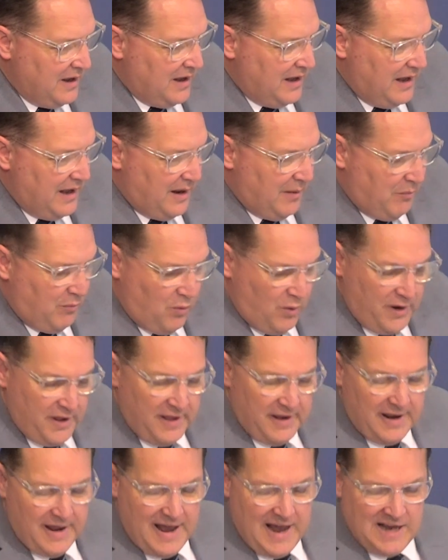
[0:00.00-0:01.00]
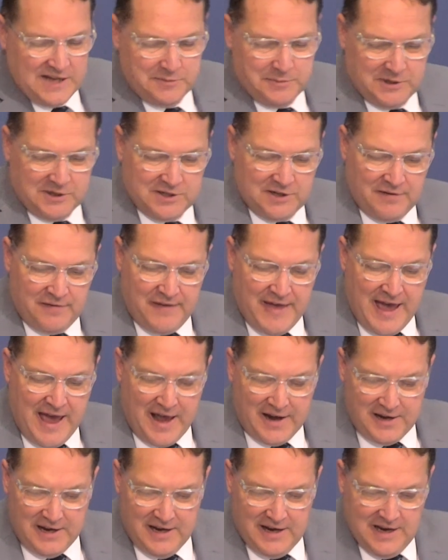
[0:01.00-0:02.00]
One of the aspects of
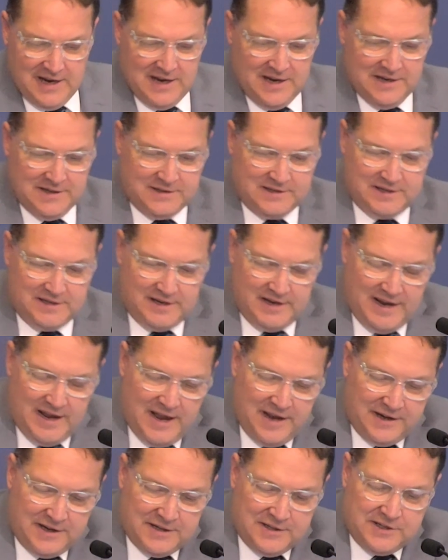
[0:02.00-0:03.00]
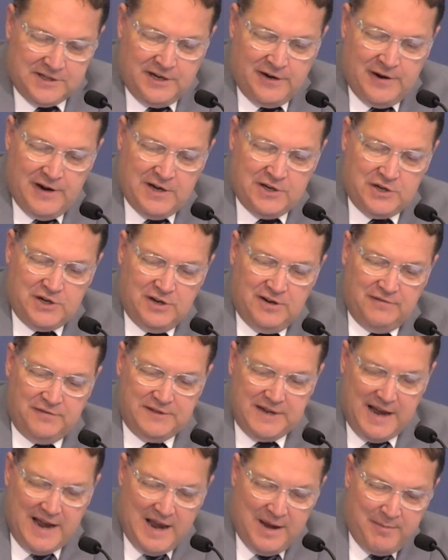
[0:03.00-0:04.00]
that is in consideration of
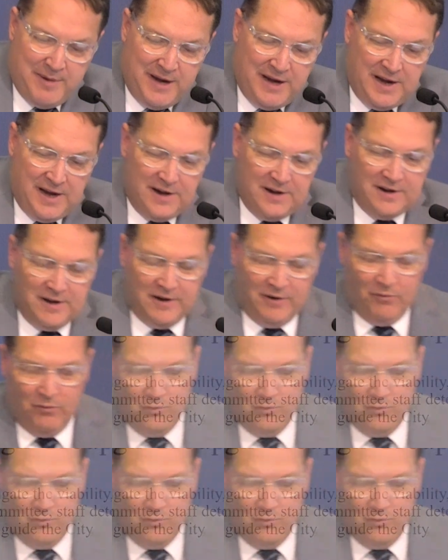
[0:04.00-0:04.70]
timing and